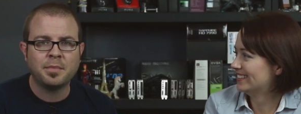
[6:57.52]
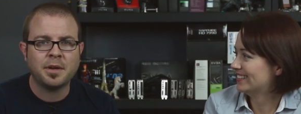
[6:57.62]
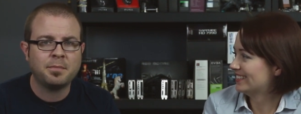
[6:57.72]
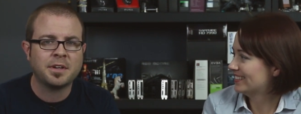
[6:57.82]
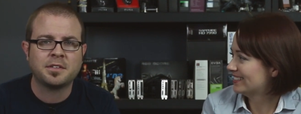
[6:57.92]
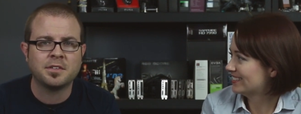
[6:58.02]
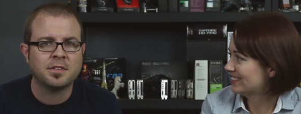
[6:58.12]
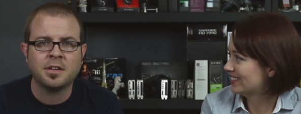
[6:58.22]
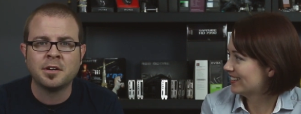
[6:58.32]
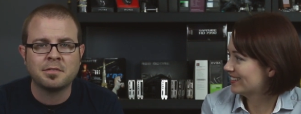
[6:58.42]
Speaker 1: butt
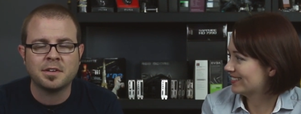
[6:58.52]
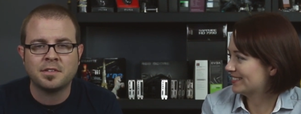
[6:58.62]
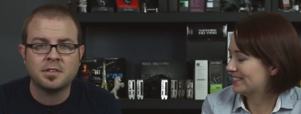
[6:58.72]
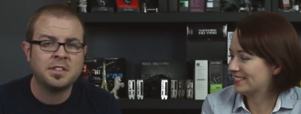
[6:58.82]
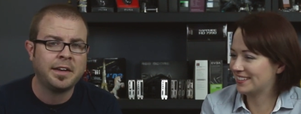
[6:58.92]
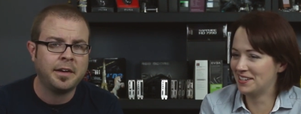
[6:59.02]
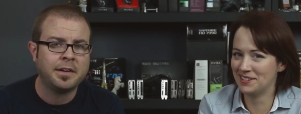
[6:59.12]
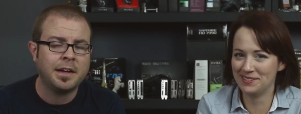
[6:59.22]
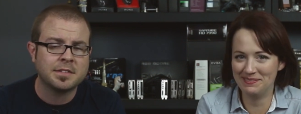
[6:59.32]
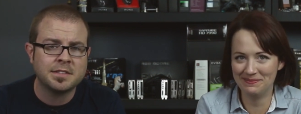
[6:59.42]
pictures all over it. So check
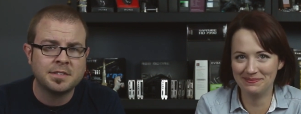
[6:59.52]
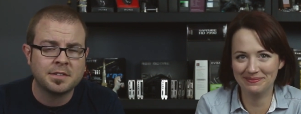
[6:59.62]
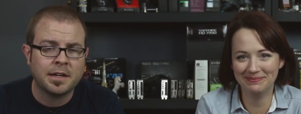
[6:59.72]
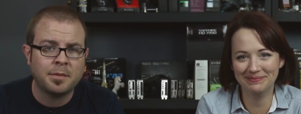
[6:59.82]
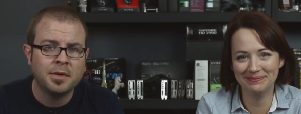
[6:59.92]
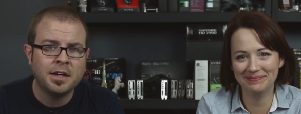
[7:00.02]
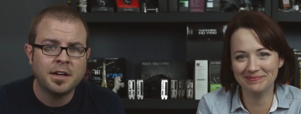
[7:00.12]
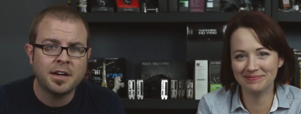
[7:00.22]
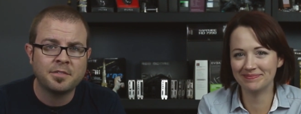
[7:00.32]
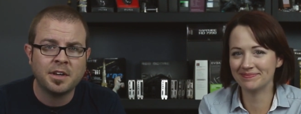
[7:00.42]
out Kyle's Instagram
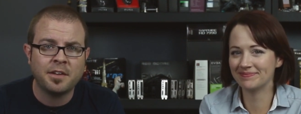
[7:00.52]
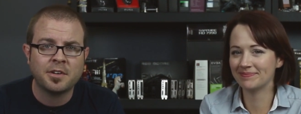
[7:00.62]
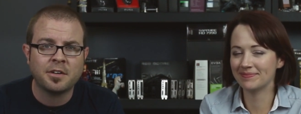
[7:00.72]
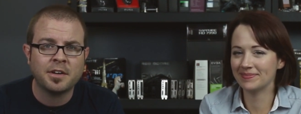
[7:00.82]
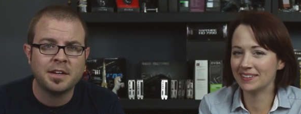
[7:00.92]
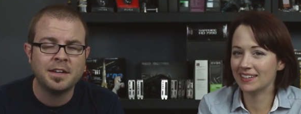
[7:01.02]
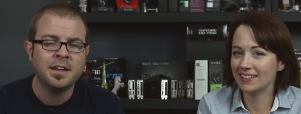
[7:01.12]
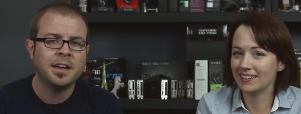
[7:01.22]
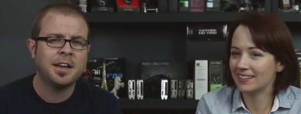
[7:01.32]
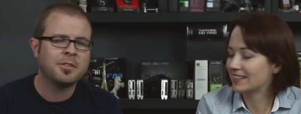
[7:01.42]
uh, if you haven't already,
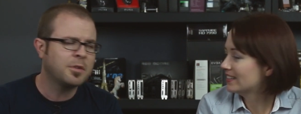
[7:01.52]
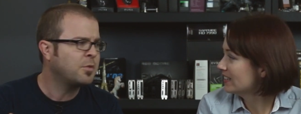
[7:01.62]
and